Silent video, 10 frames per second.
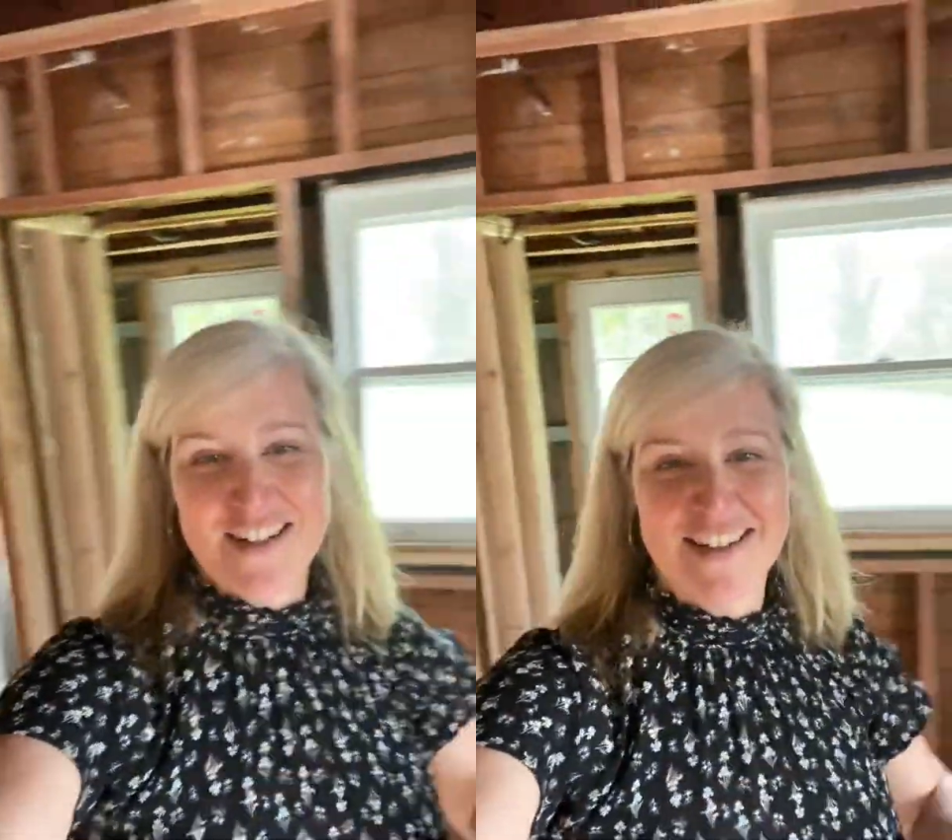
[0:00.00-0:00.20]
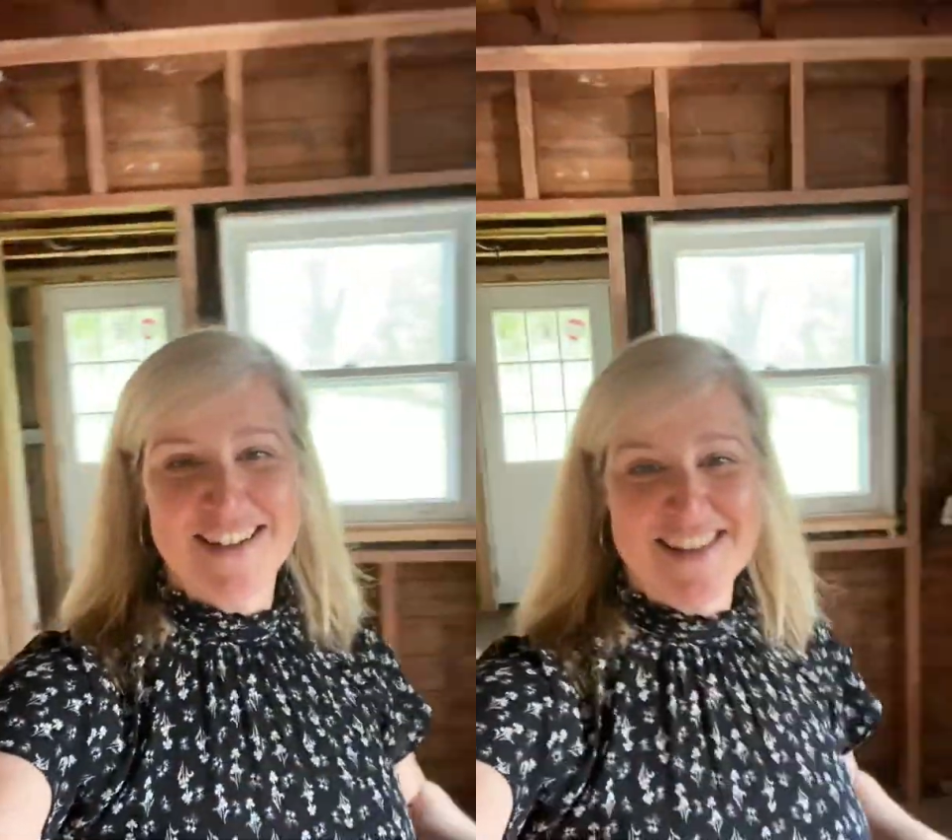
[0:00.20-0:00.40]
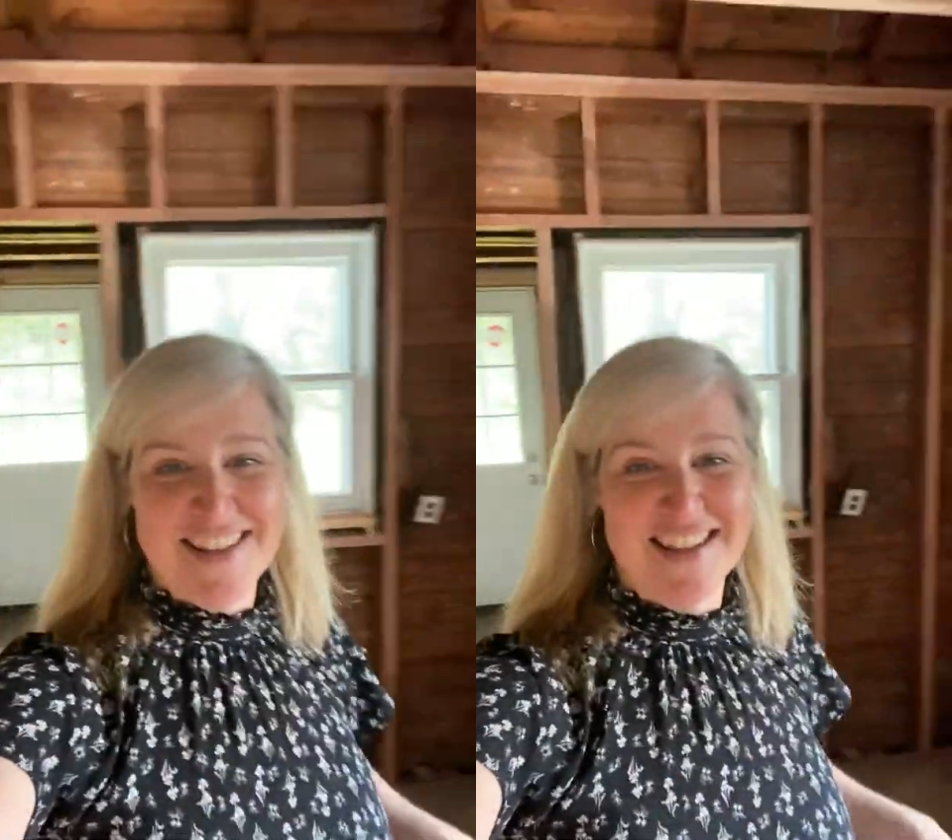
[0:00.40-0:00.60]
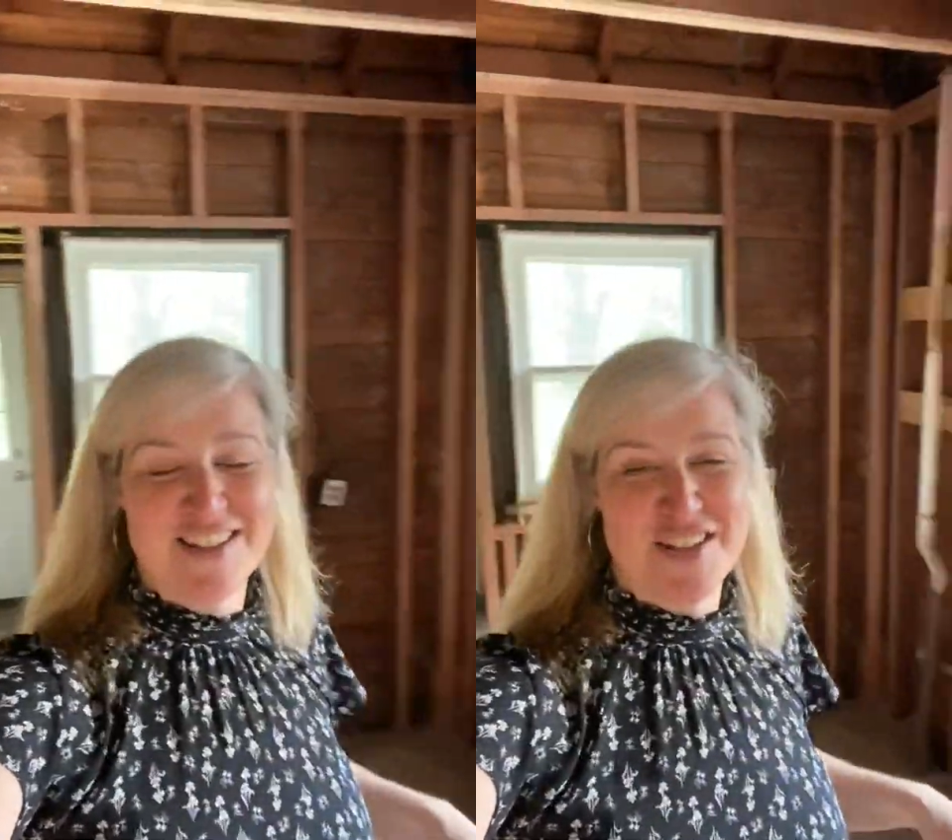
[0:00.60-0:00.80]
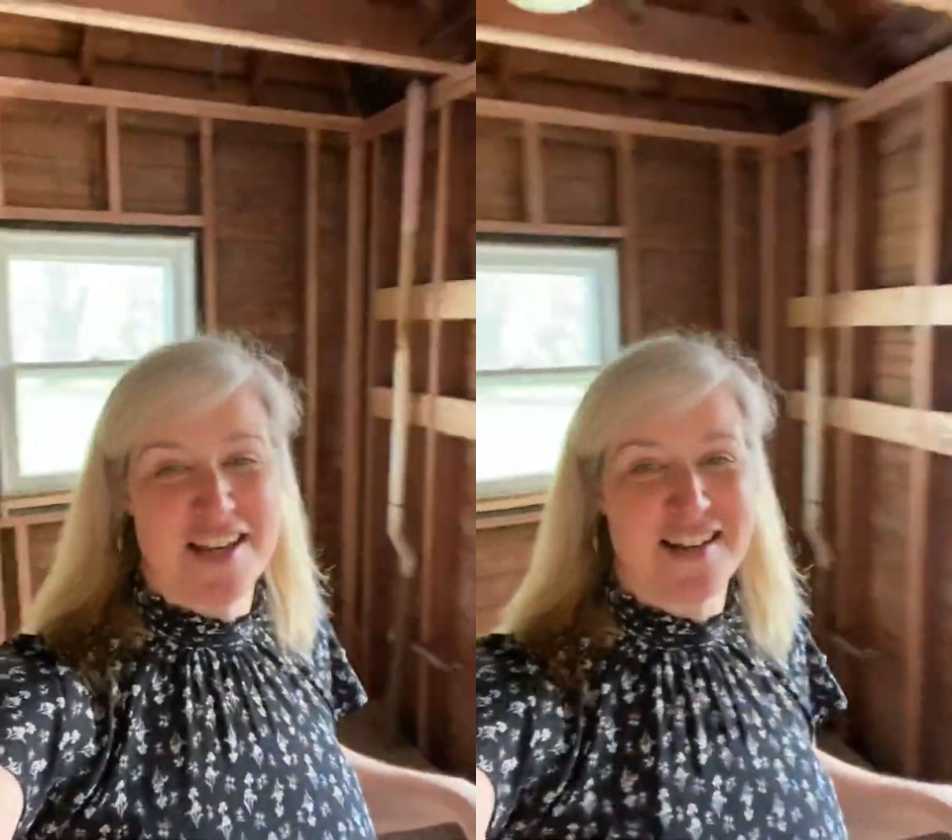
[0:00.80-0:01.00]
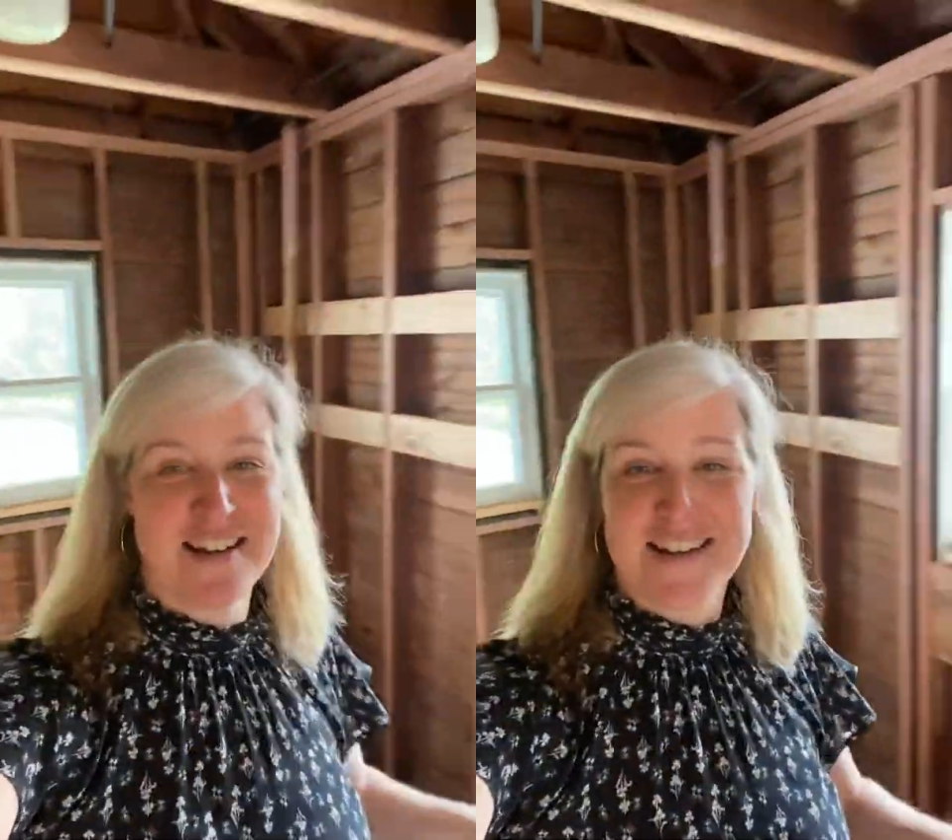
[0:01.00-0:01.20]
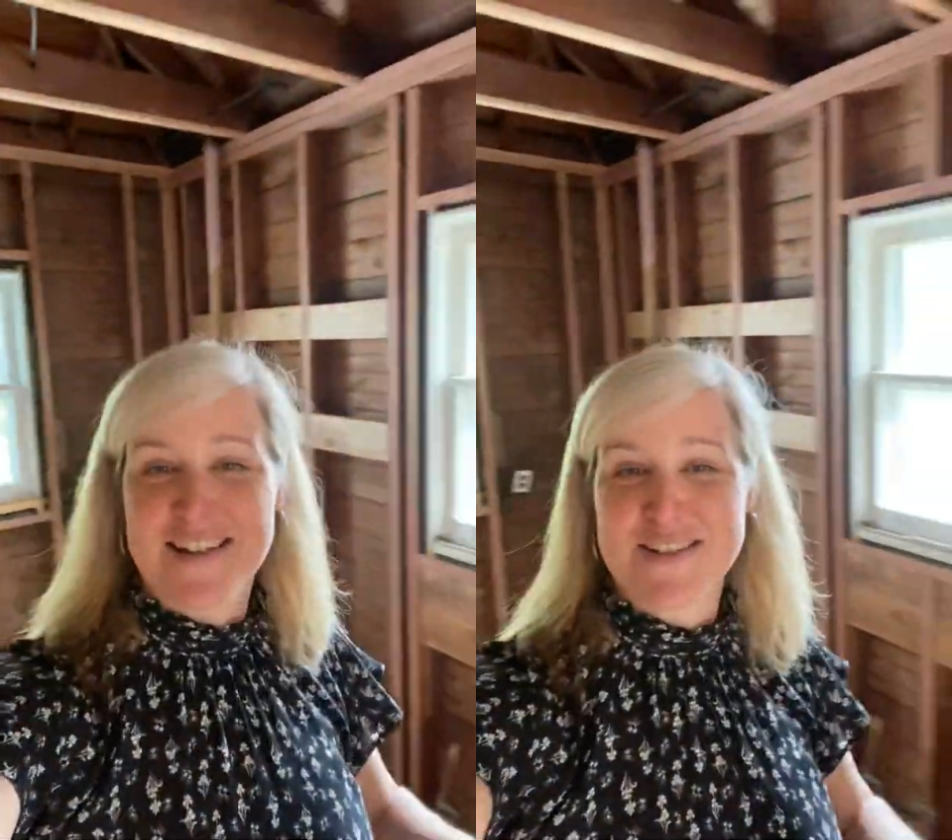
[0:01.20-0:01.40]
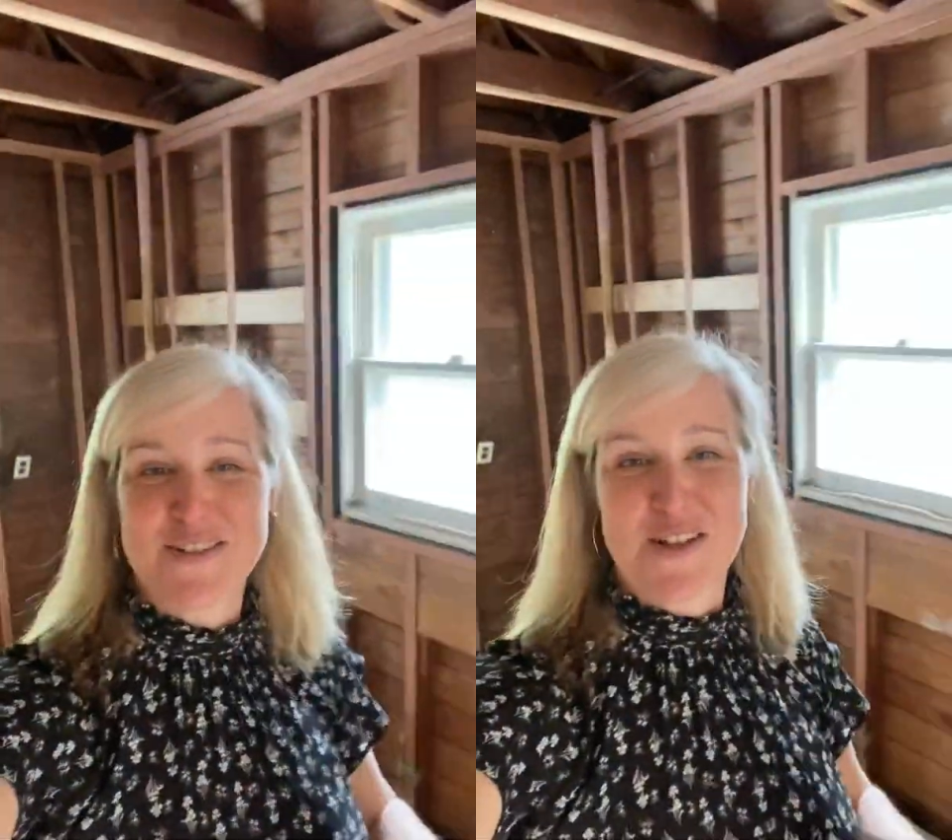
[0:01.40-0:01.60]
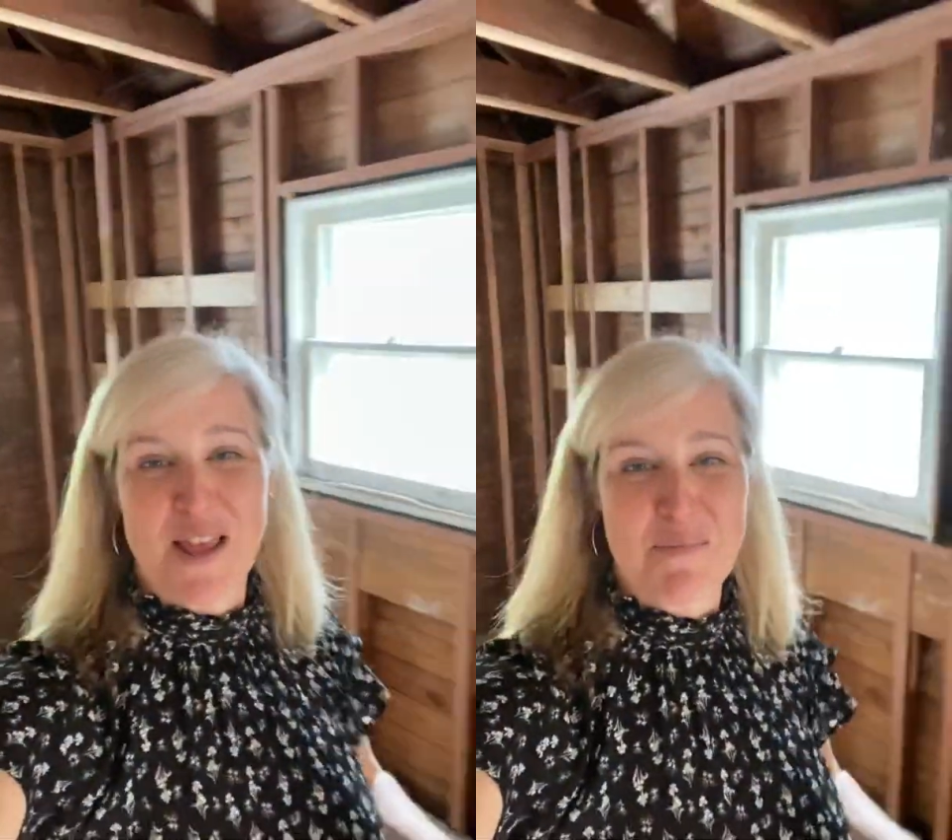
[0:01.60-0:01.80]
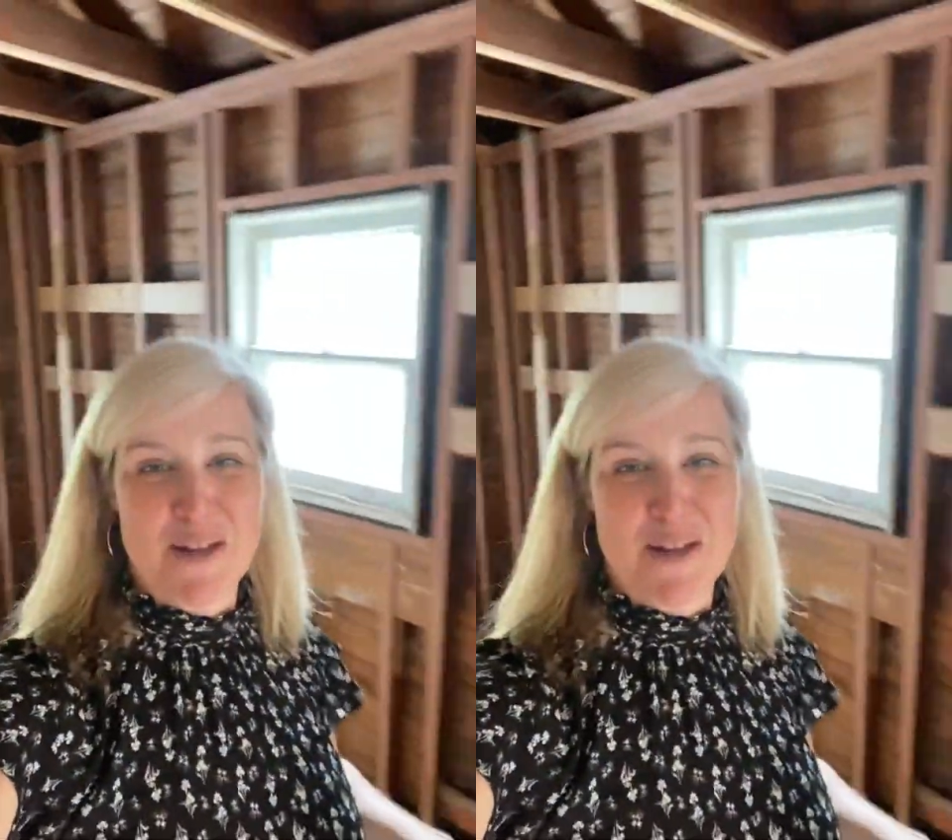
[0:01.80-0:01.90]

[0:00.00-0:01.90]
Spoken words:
is the kitchen. It doesn't look like